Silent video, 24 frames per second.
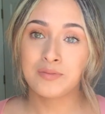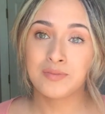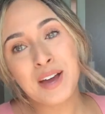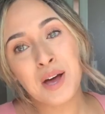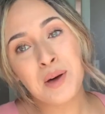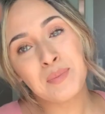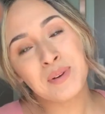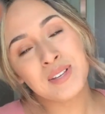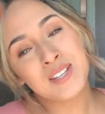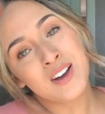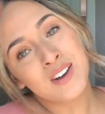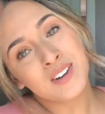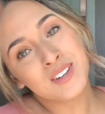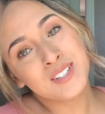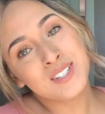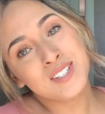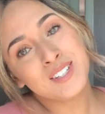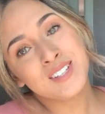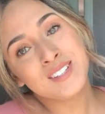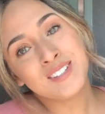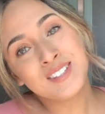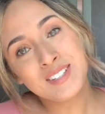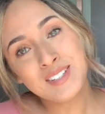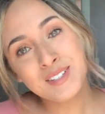I'll be talking
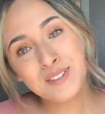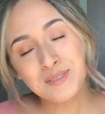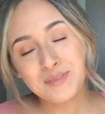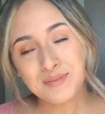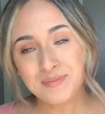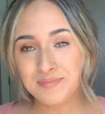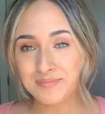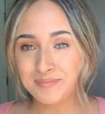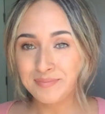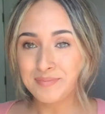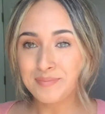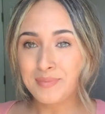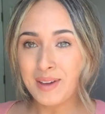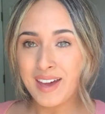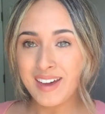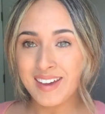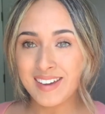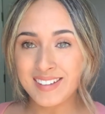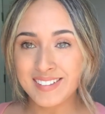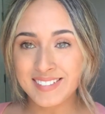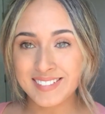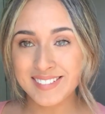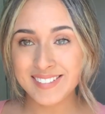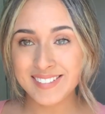to you soon. Bye.